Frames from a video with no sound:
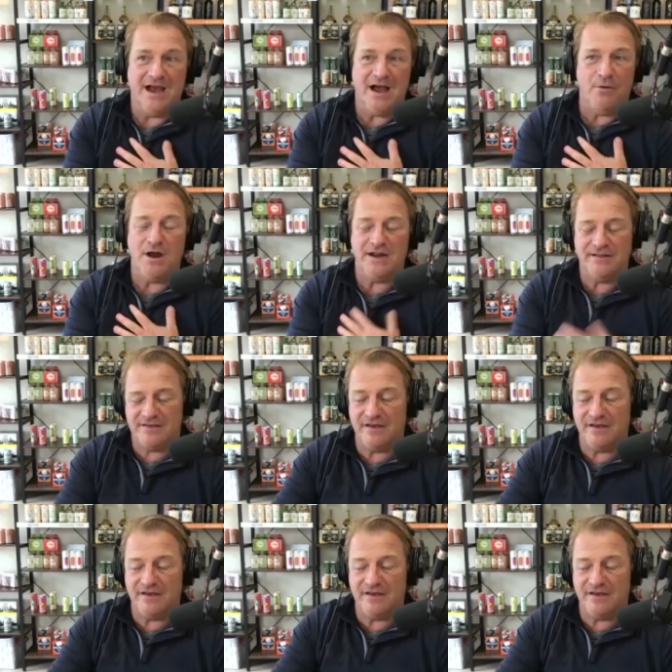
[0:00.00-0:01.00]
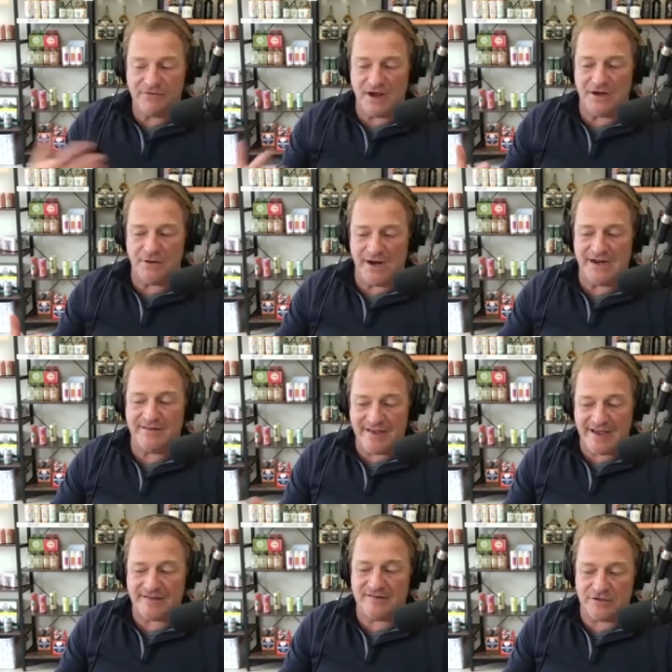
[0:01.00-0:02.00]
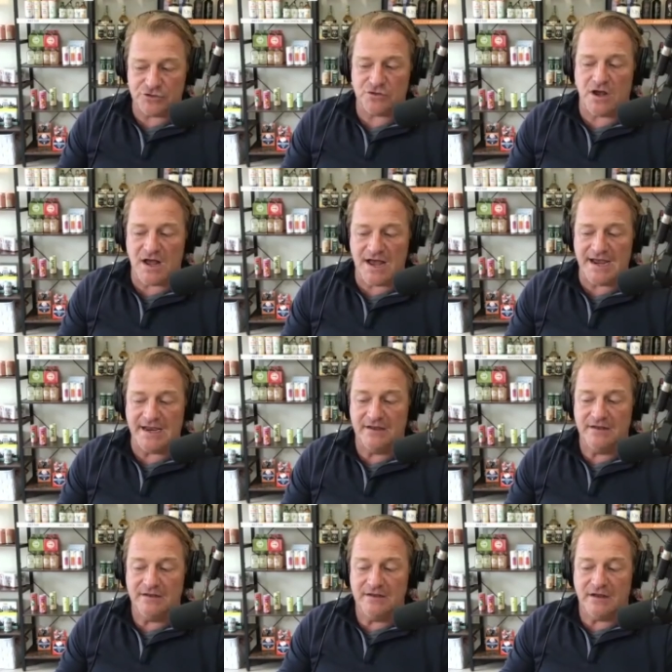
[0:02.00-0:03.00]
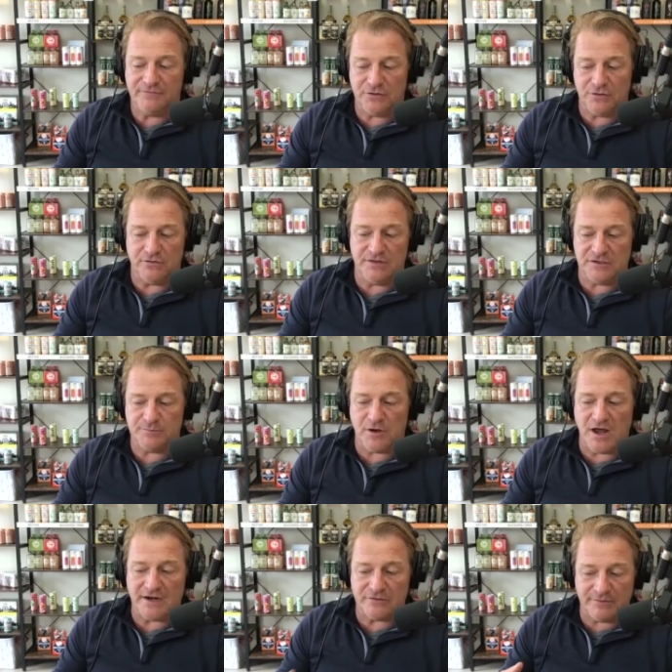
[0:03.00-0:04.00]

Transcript: I wanted to find a way to test and try a few of these products